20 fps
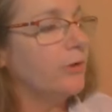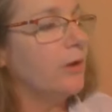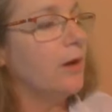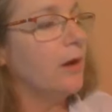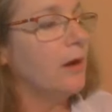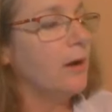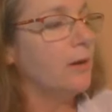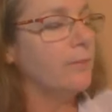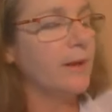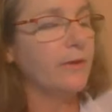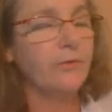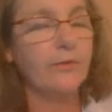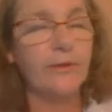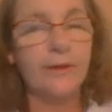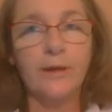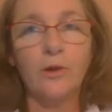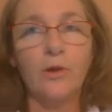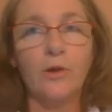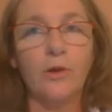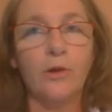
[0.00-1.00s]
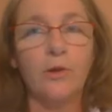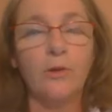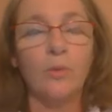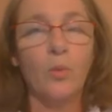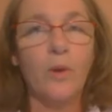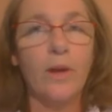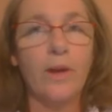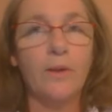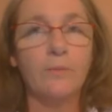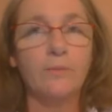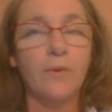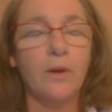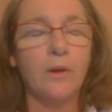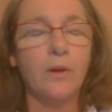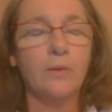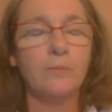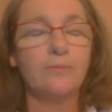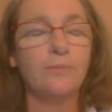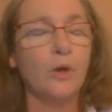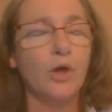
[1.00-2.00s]
I think her
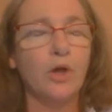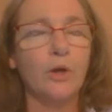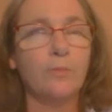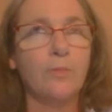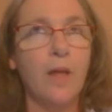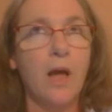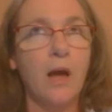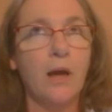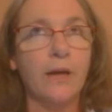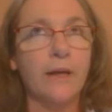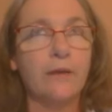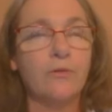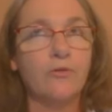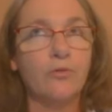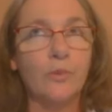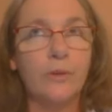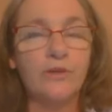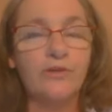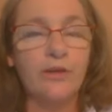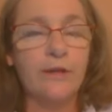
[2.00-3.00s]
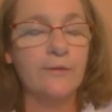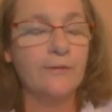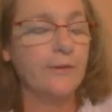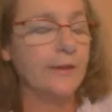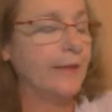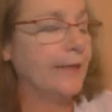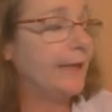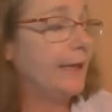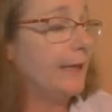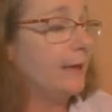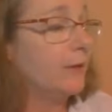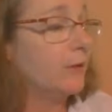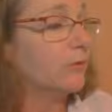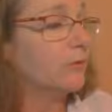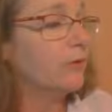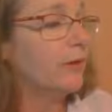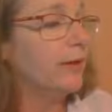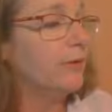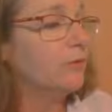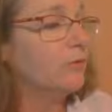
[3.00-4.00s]
blog is Wrench in the Gears
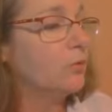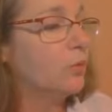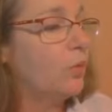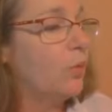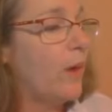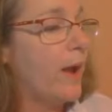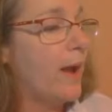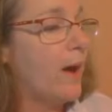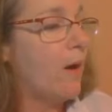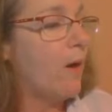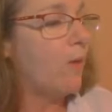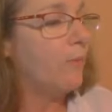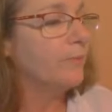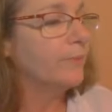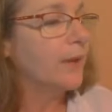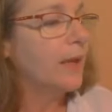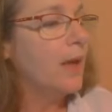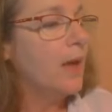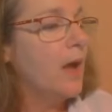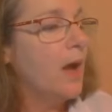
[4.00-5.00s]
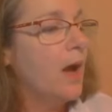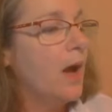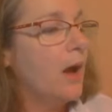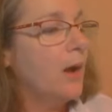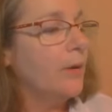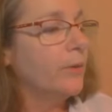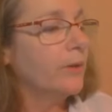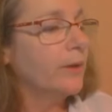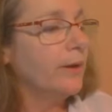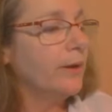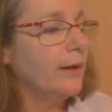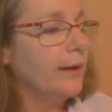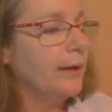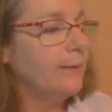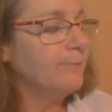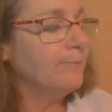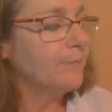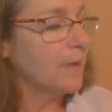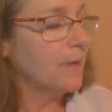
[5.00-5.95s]
as well. Okay,